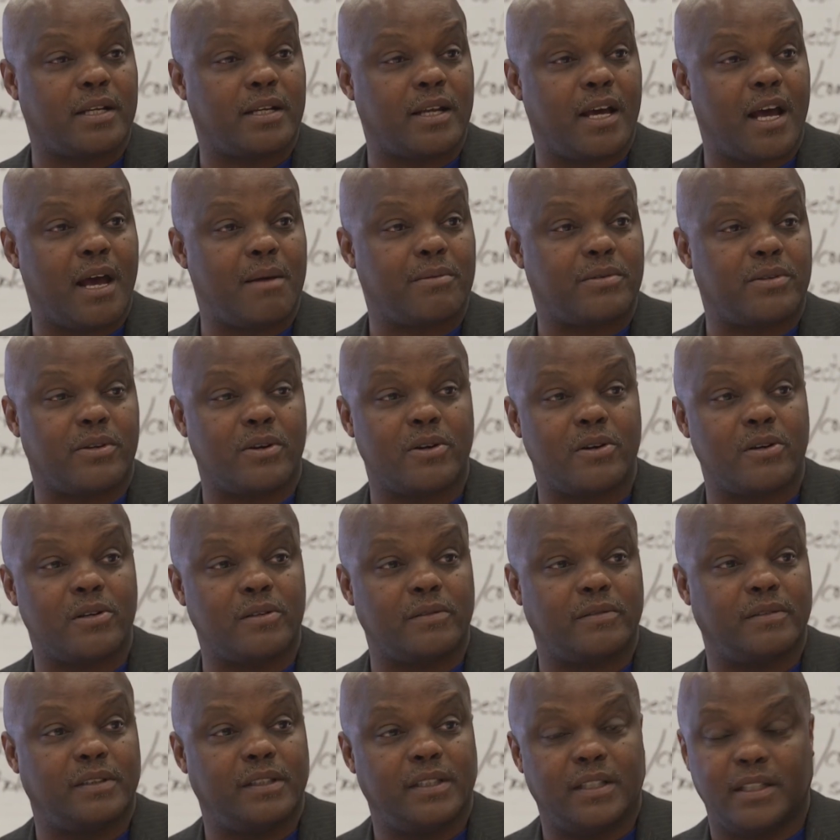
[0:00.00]
time
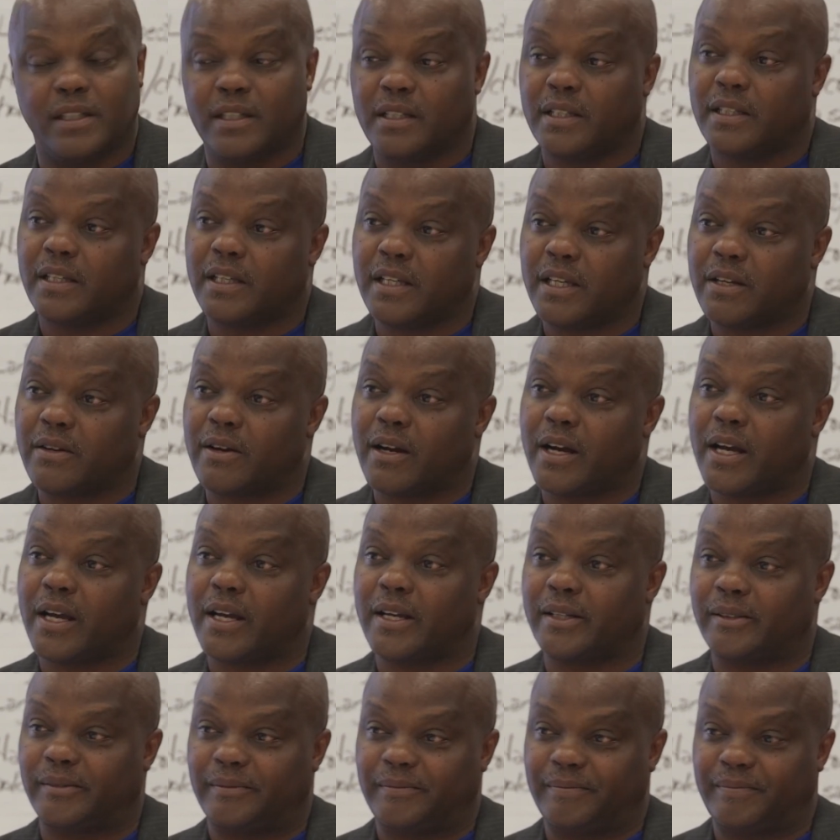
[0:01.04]
served. Here I
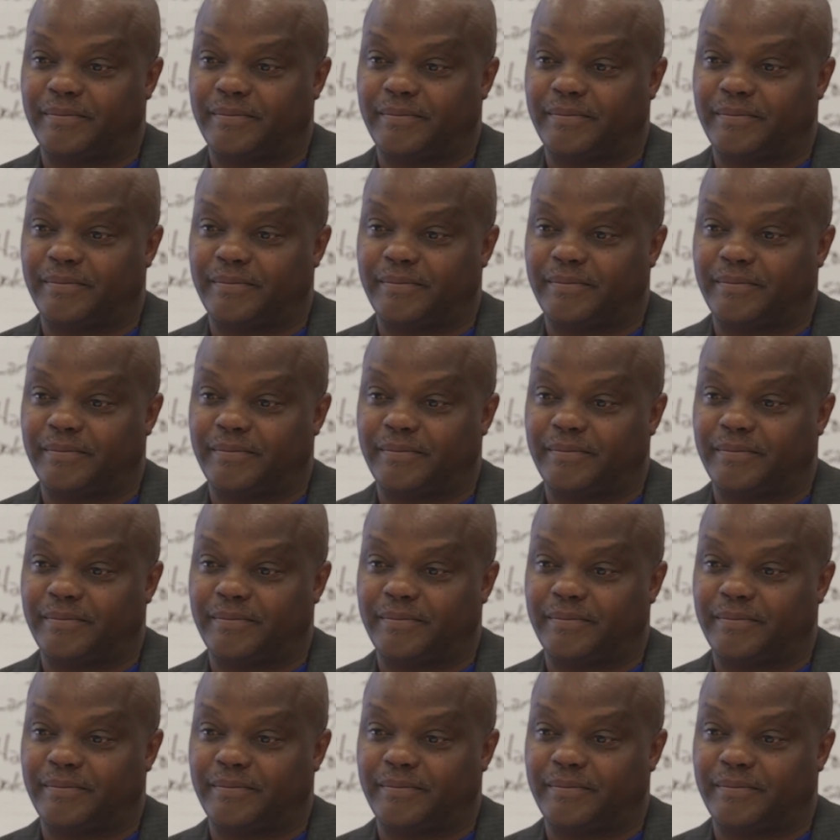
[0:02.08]
am.